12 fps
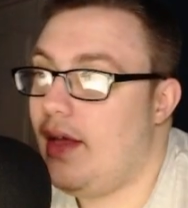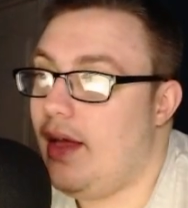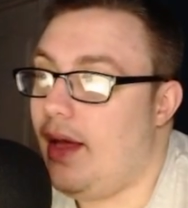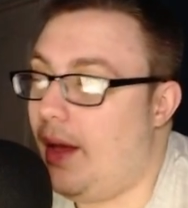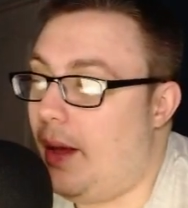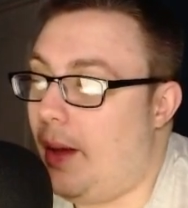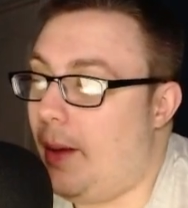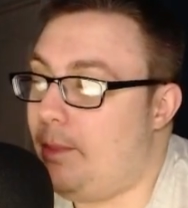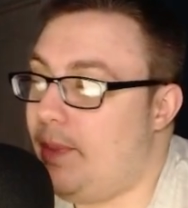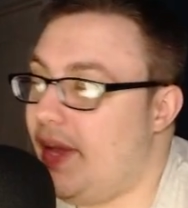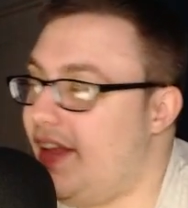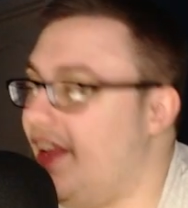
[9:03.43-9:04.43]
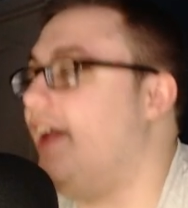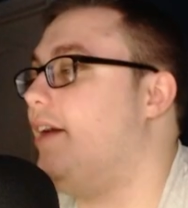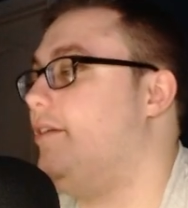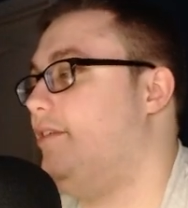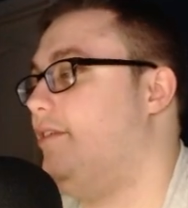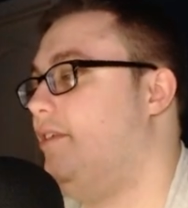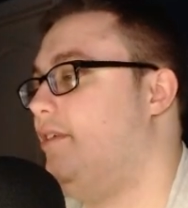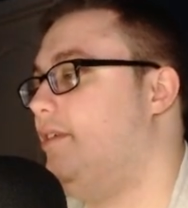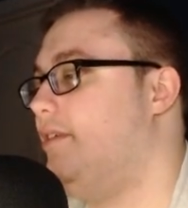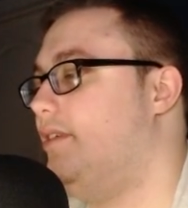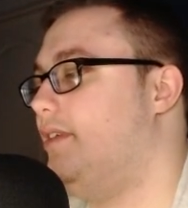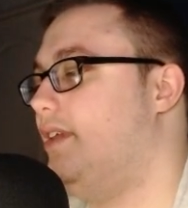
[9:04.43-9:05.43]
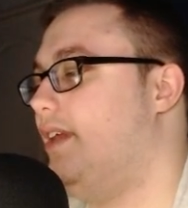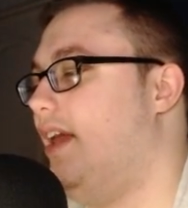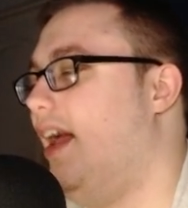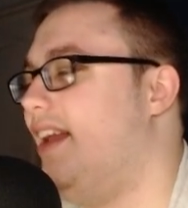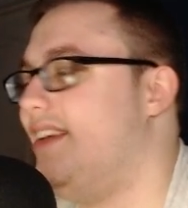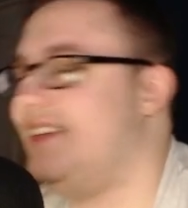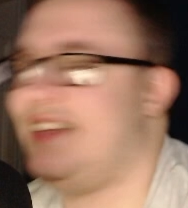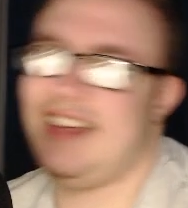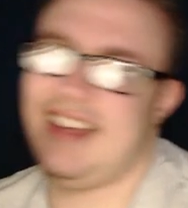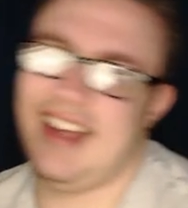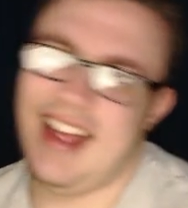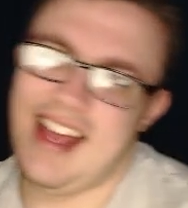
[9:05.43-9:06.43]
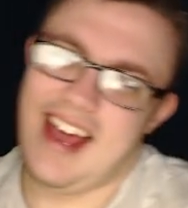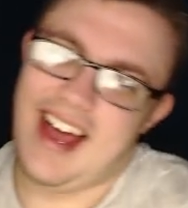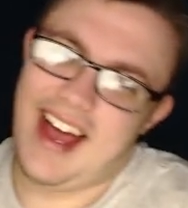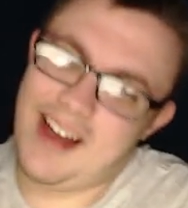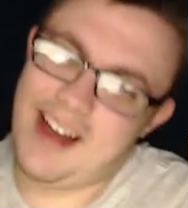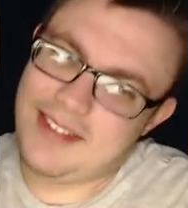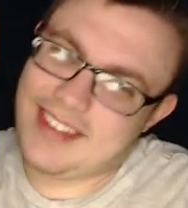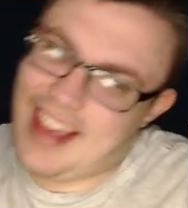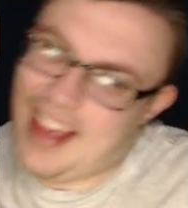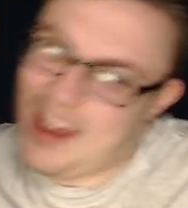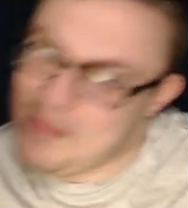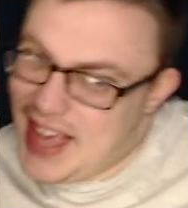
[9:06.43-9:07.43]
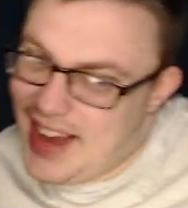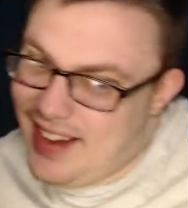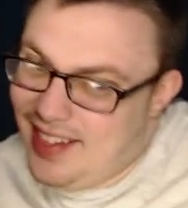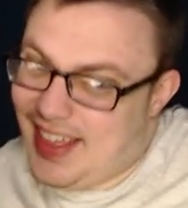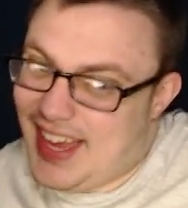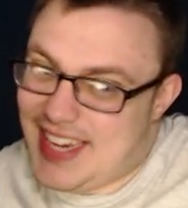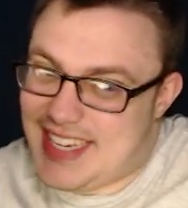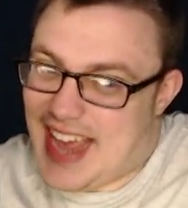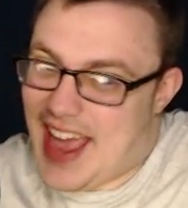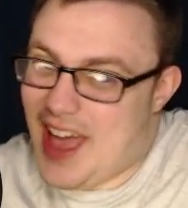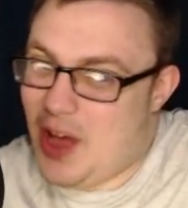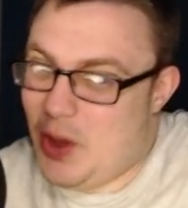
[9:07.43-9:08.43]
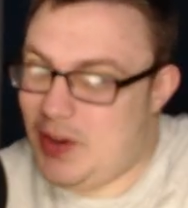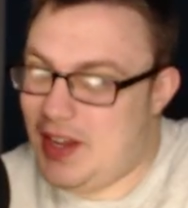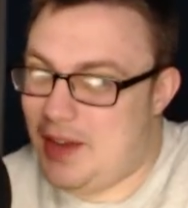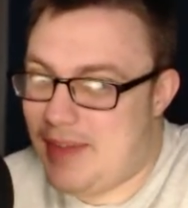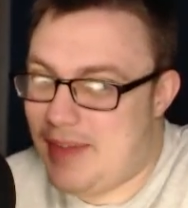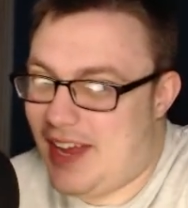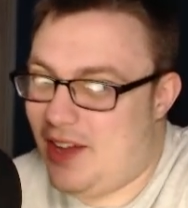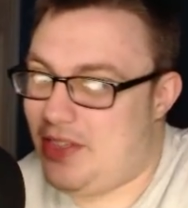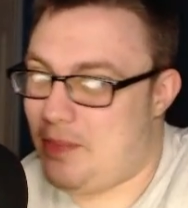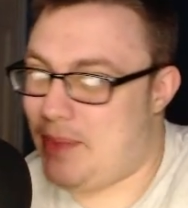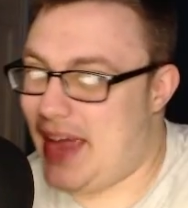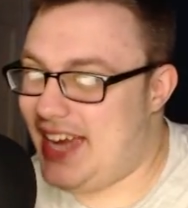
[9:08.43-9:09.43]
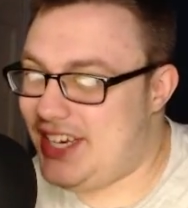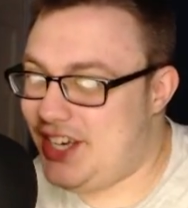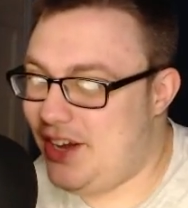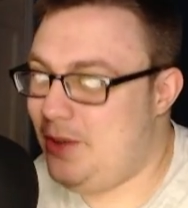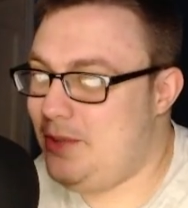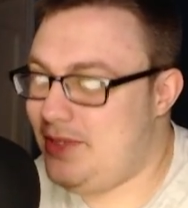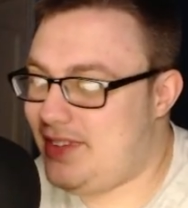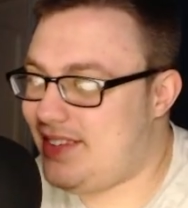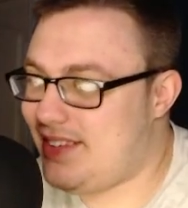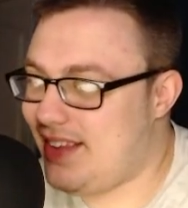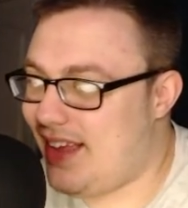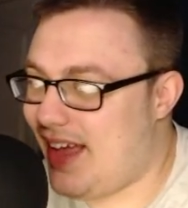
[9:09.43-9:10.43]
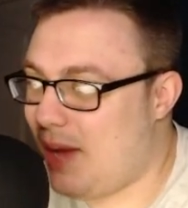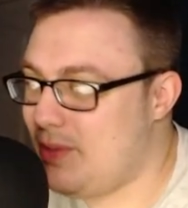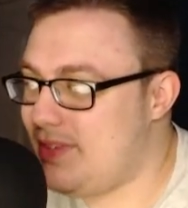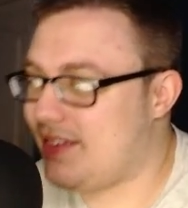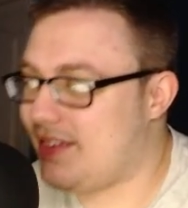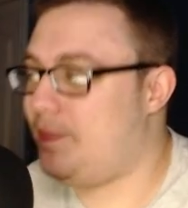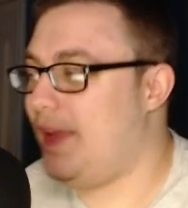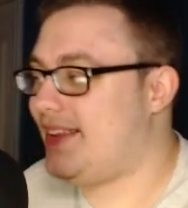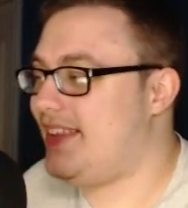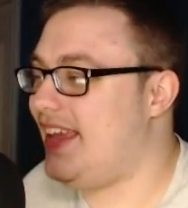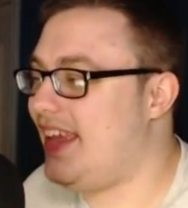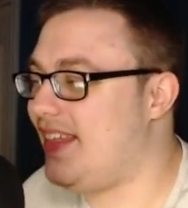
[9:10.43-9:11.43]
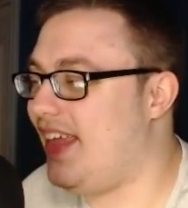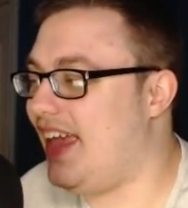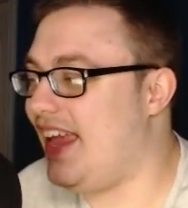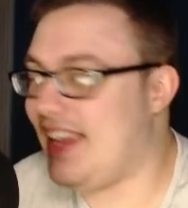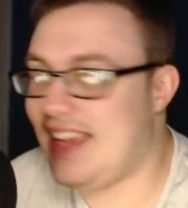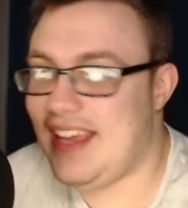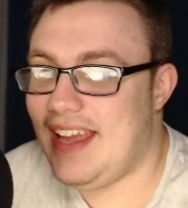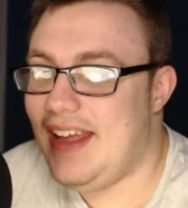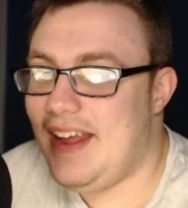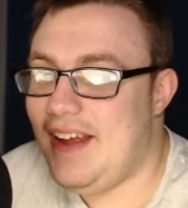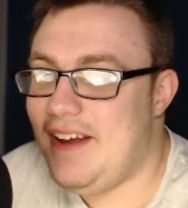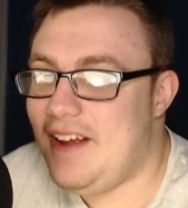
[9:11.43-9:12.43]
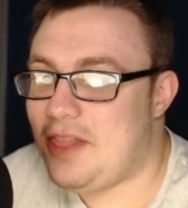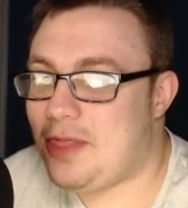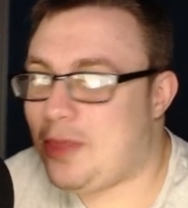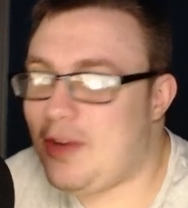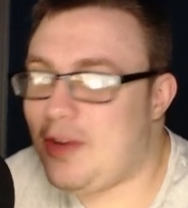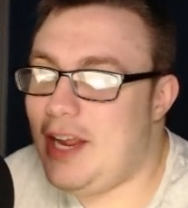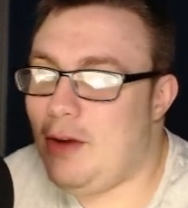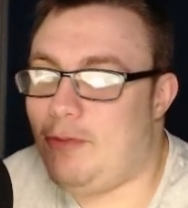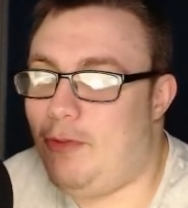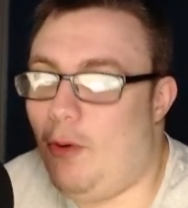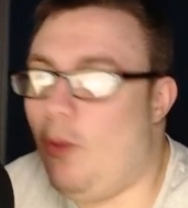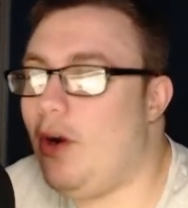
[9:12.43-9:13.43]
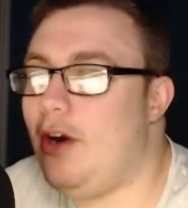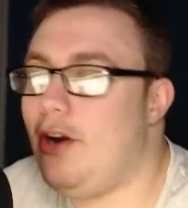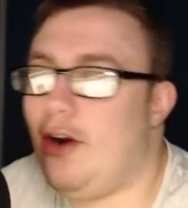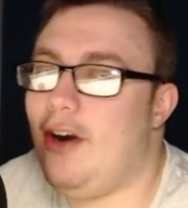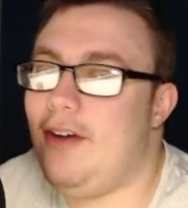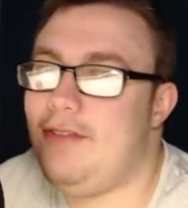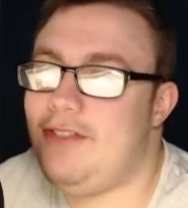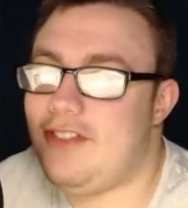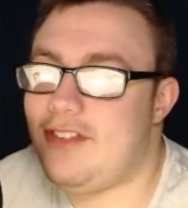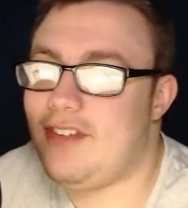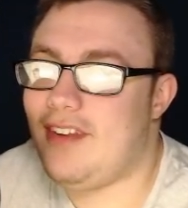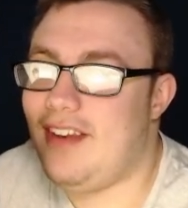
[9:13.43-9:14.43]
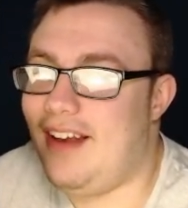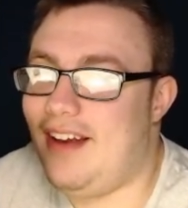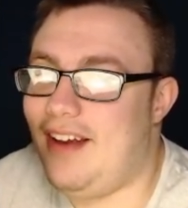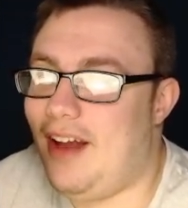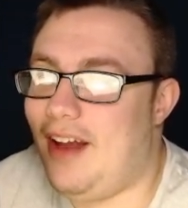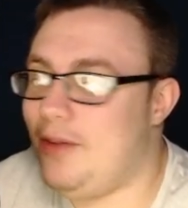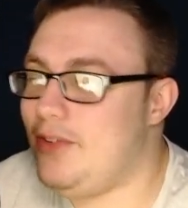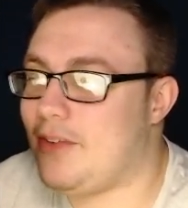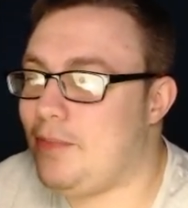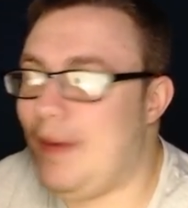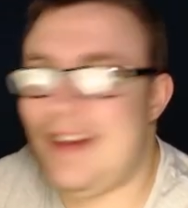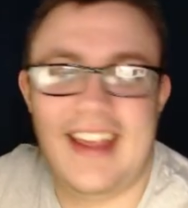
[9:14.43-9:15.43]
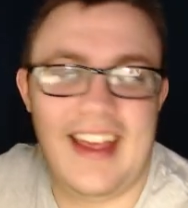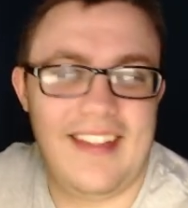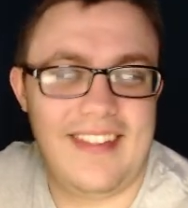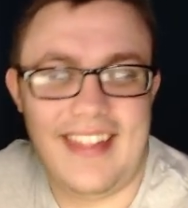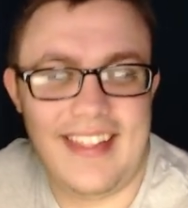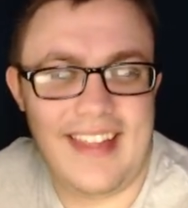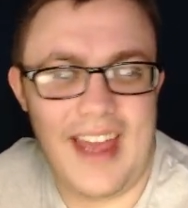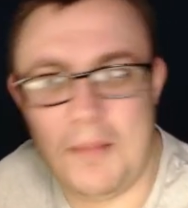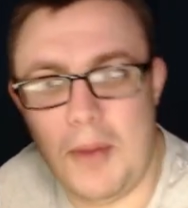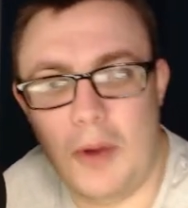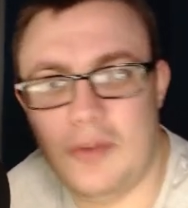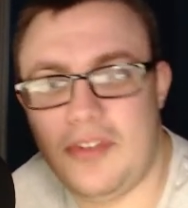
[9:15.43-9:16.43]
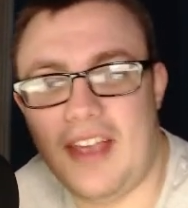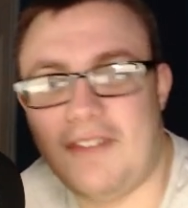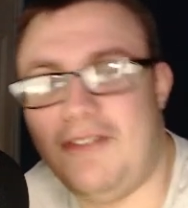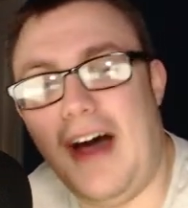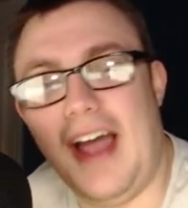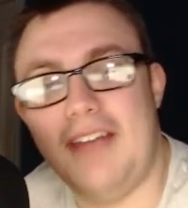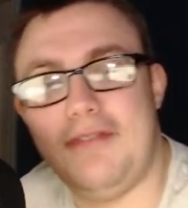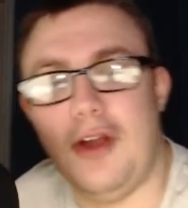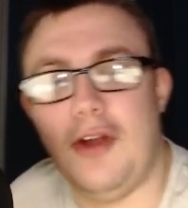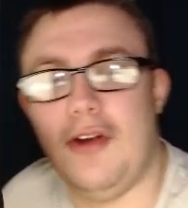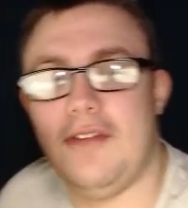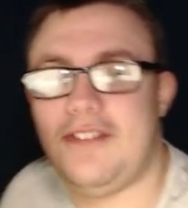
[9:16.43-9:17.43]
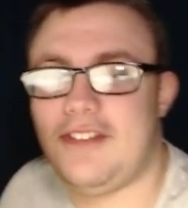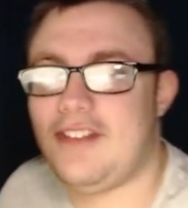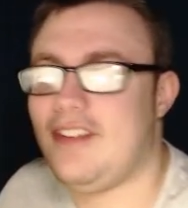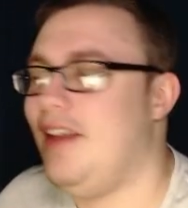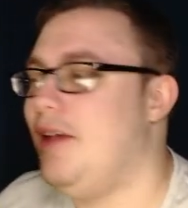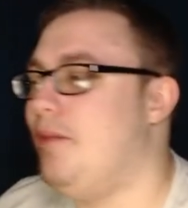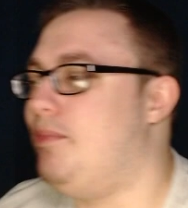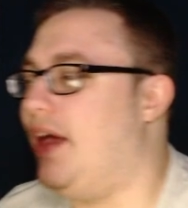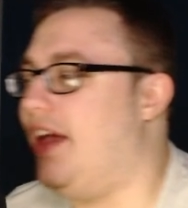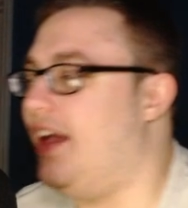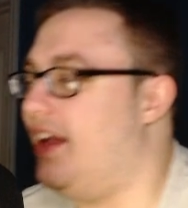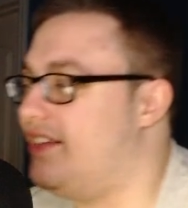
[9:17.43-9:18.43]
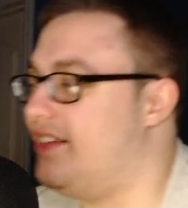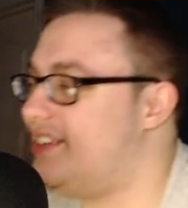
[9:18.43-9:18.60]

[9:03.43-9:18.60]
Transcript: But yeah, I'm kind of let down about the patch notes. I was expecting like 3 or 4 nerfs. I was expecting at most like 5 nerfs, but